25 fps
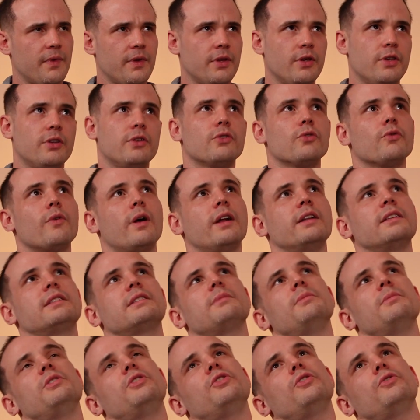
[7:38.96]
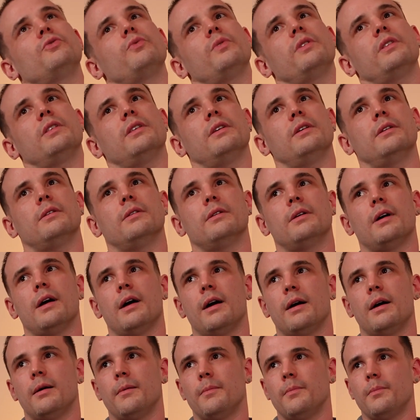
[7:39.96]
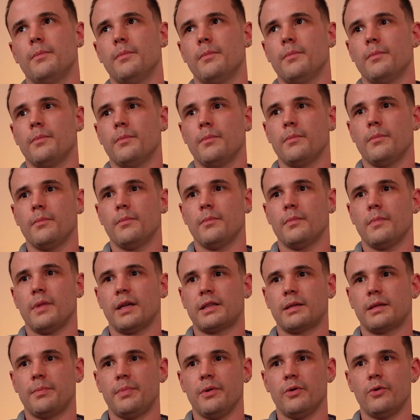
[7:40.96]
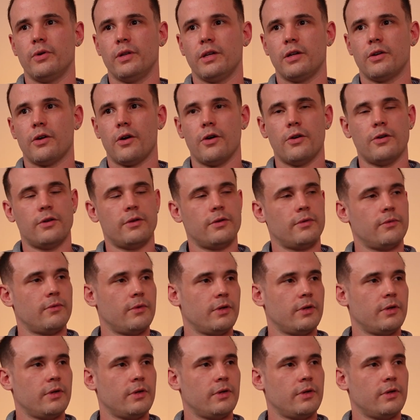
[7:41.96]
You do run into some issues with the building code,